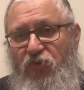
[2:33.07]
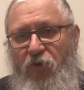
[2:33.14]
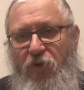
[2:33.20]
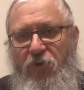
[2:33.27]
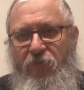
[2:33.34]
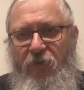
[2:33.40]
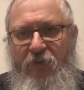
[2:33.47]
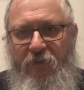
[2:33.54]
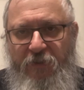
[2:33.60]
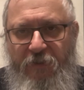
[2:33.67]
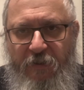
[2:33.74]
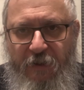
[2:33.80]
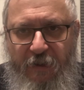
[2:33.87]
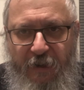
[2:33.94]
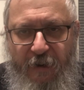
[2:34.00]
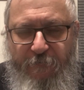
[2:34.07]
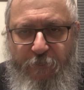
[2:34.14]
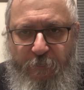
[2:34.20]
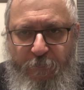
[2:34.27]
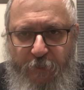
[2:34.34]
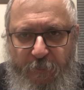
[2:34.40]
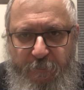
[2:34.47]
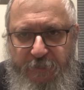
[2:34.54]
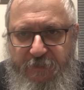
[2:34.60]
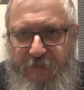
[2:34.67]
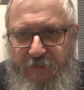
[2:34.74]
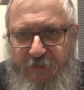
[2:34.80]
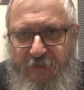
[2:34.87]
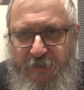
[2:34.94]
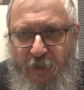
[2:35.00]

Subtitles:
Torah, if the purpose is